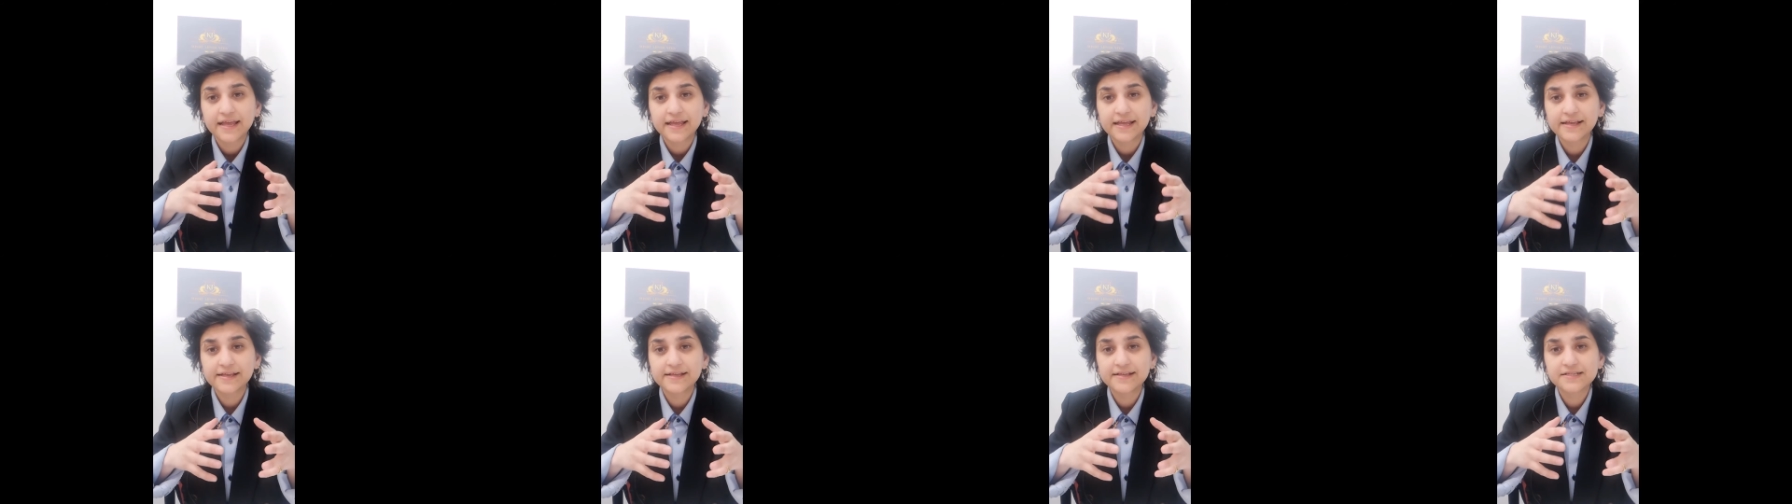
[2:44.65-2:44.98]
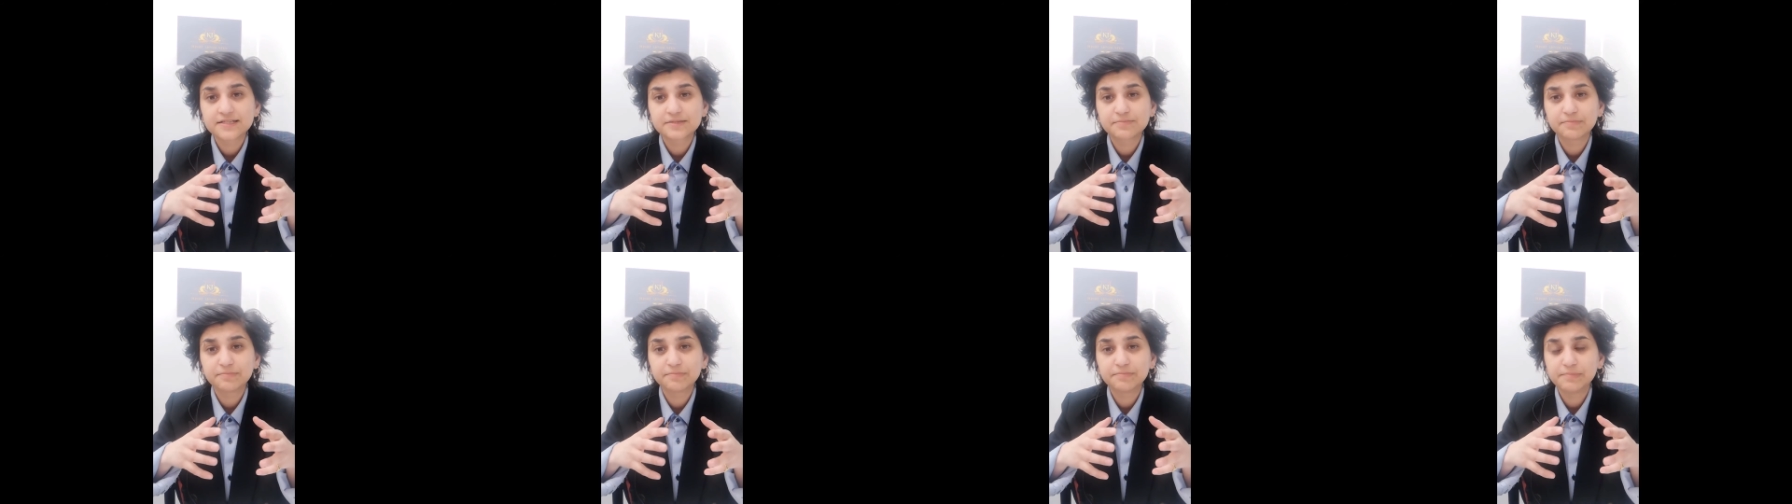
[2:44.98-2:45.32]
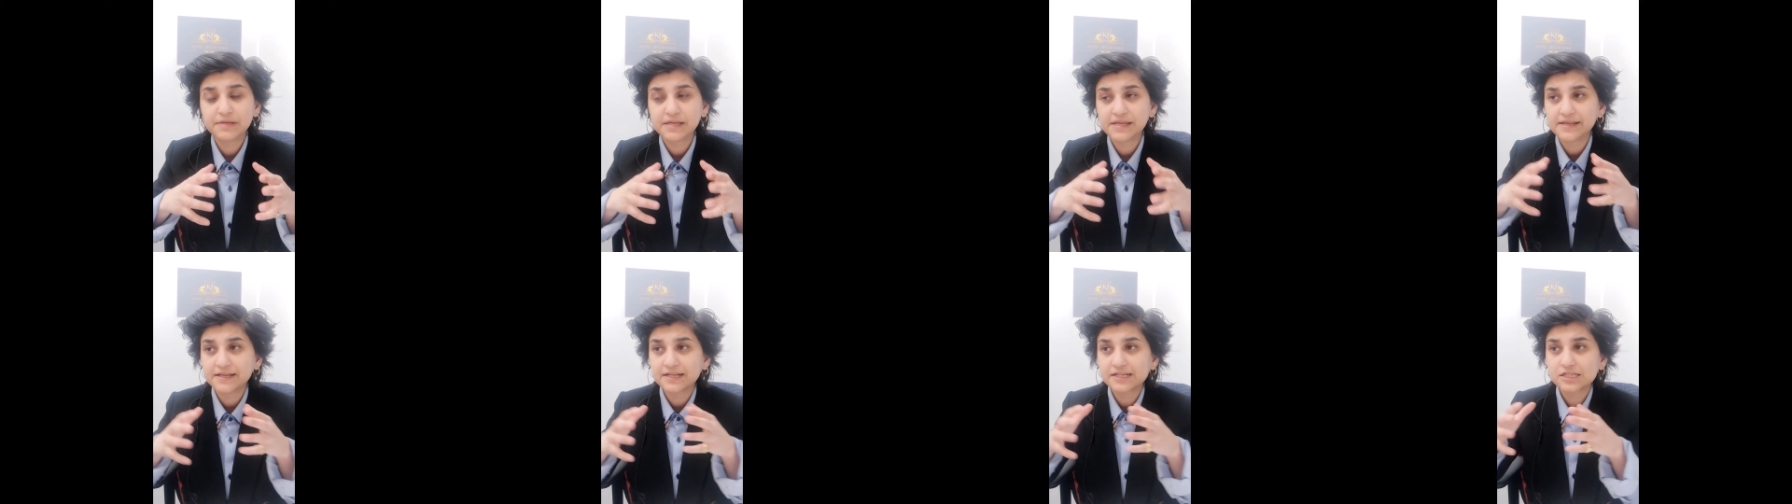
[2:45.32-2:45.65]
is
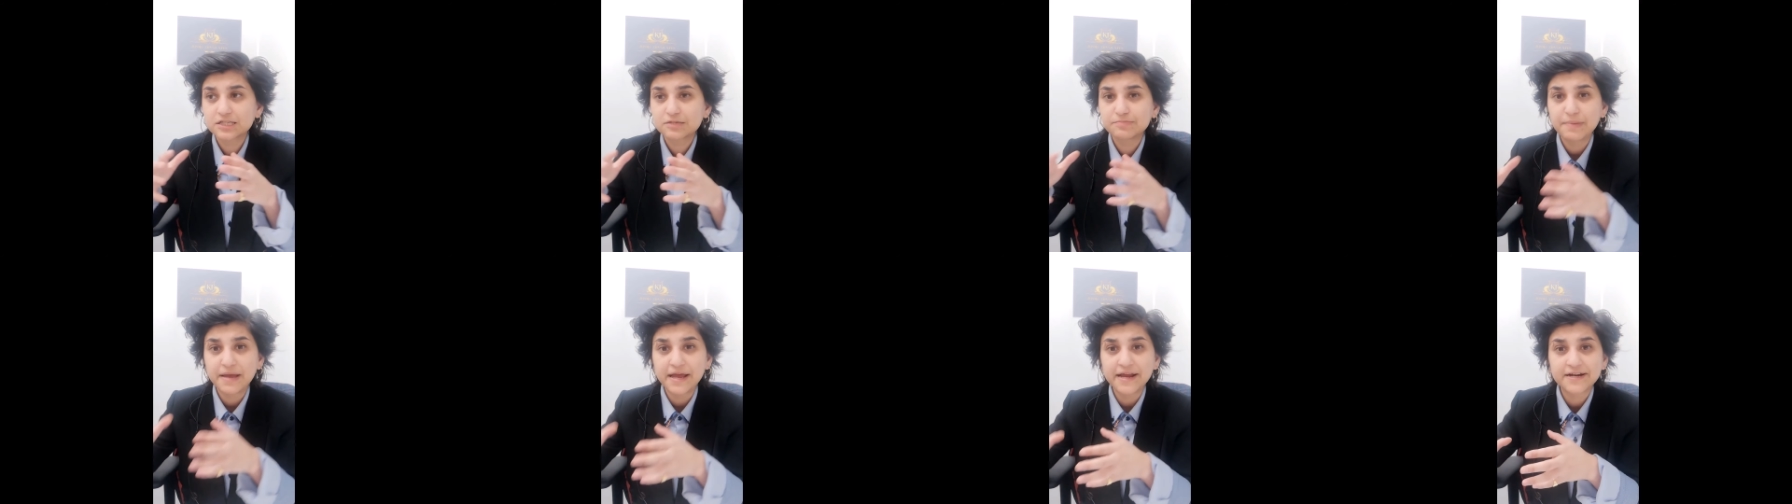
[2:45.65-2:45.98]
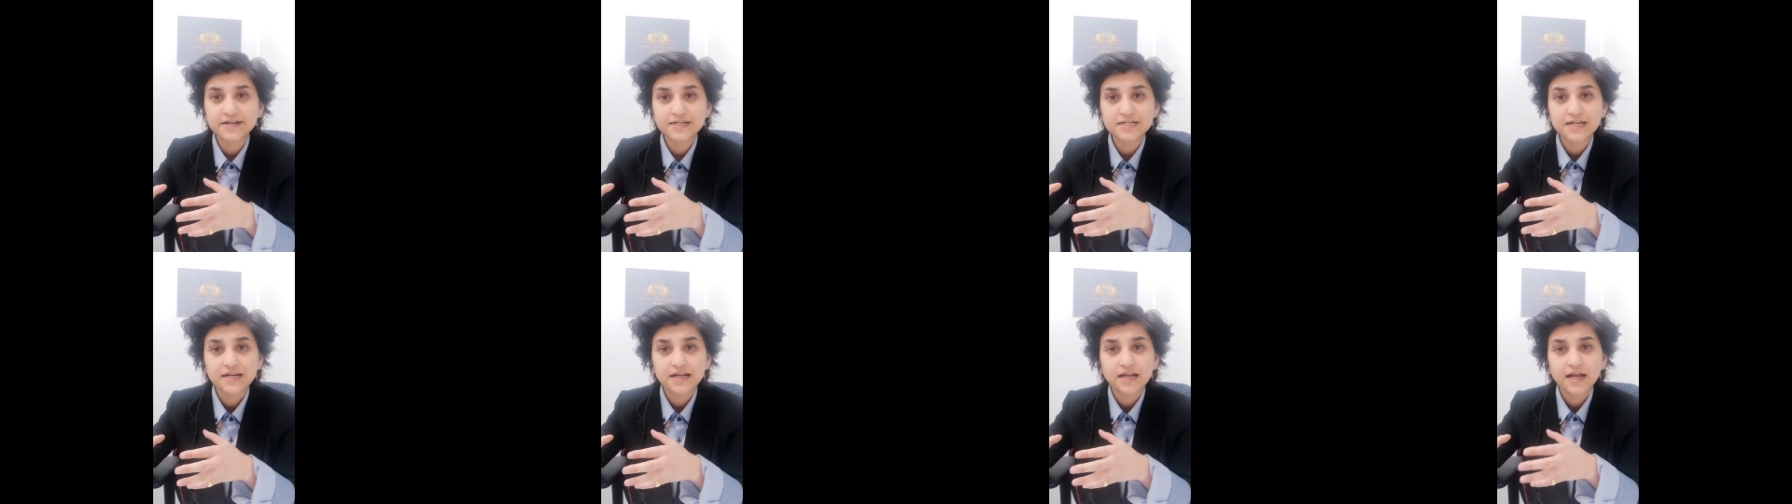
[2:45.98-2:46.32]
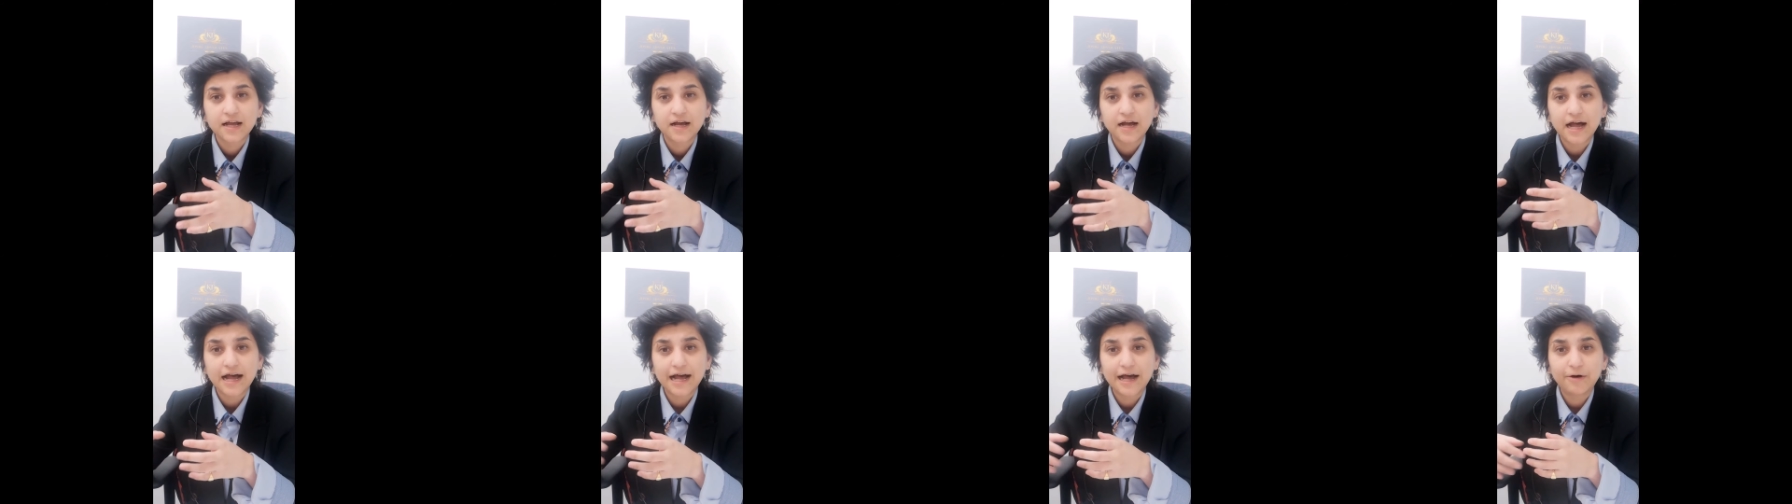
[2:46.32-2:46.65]
being spent
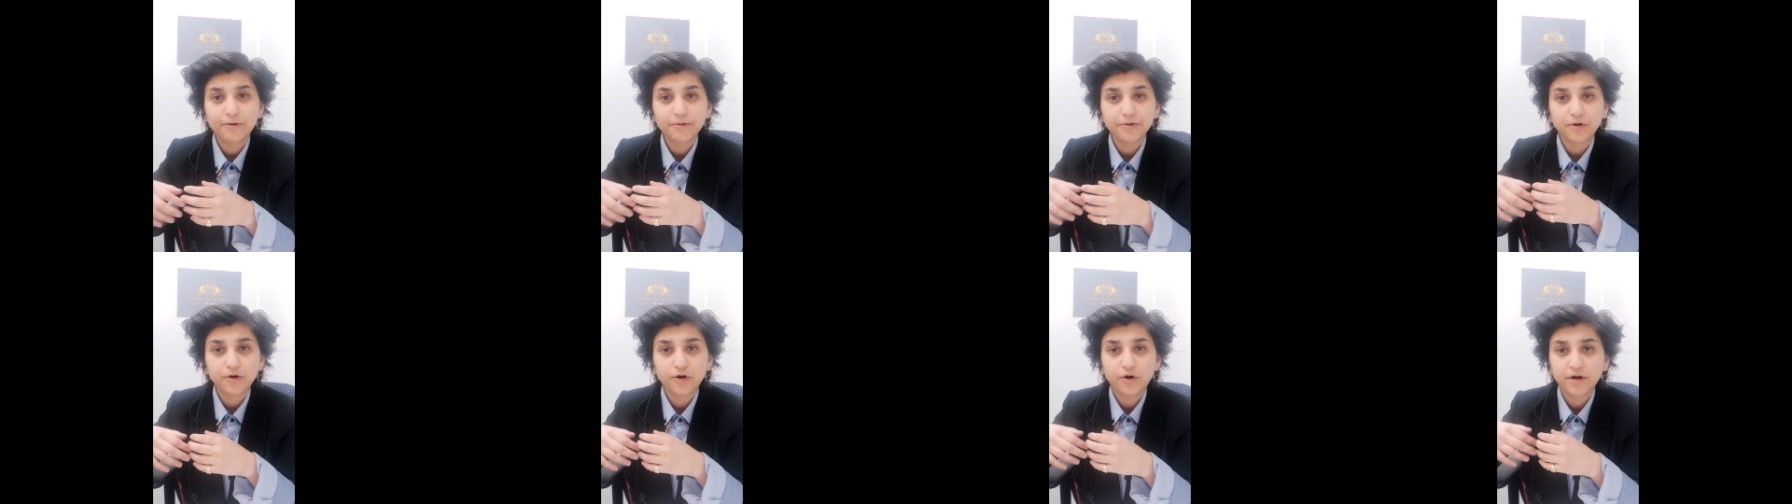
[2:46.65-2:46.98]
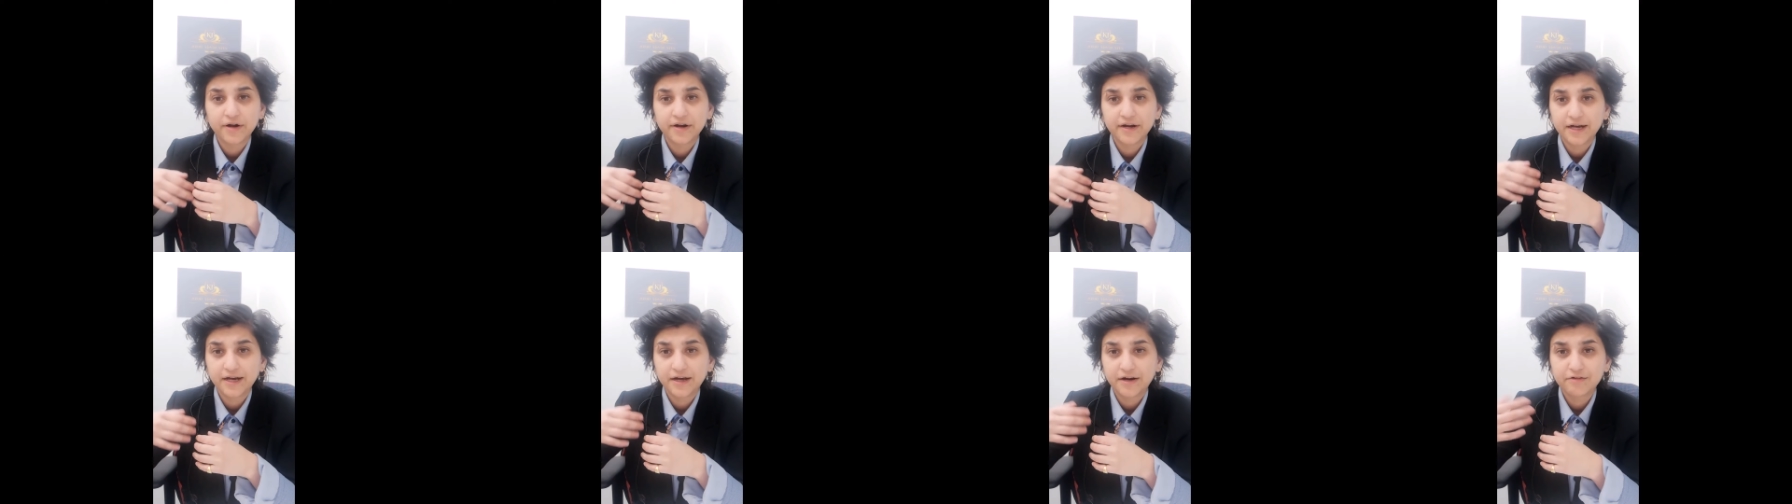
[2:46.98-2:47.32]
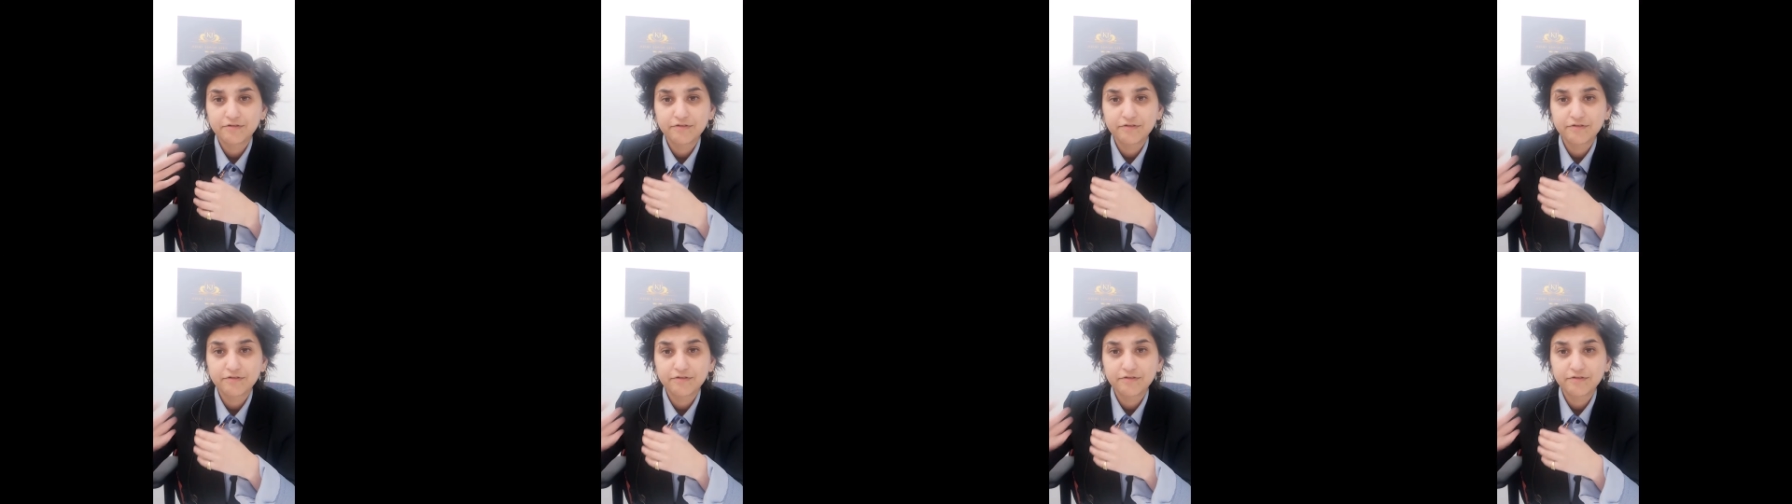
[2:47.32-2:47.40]
out on uh,